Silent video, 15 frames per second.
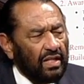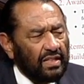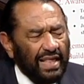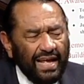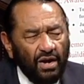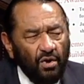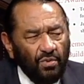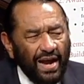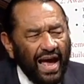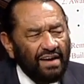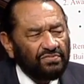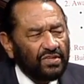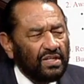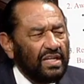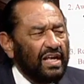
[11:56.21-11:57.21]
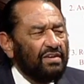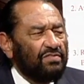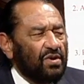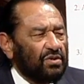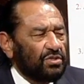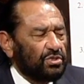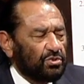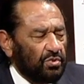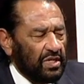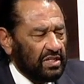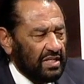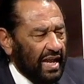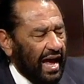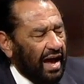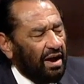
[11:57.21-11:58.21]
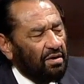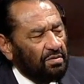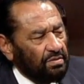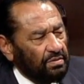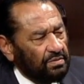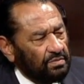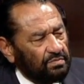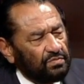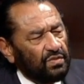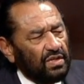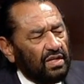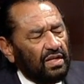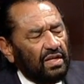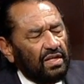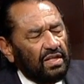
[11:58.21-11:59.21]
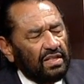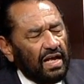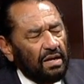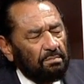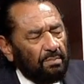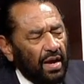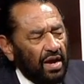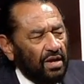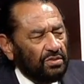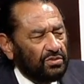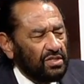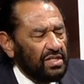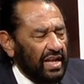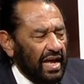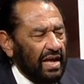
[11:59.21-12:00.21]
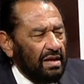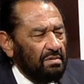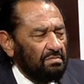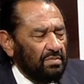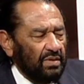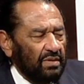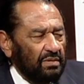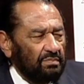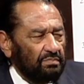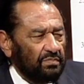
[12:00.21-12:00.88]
they don't have to live on a street now that bears the name